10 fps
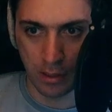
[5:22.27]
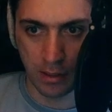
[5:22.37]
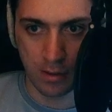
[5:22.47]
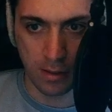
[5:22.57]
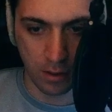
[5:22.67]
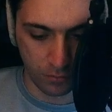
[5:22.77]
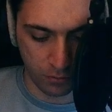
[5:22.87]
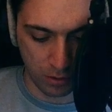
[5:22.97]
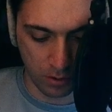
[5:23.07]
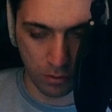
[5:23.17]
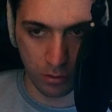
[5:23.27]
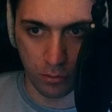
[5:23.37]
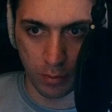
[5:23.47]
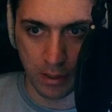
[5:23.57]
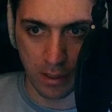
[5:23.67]
And instead of load,
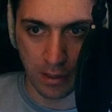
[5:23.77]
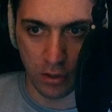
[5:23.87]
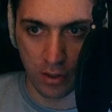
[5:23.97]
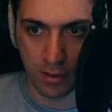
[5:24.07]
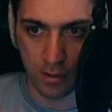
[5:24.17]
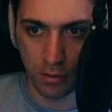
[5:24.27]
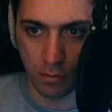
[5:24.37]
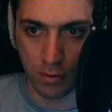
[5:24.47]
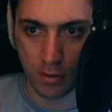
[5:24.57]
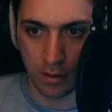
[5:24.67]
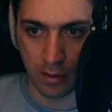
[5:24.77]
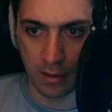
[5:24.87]
we can just use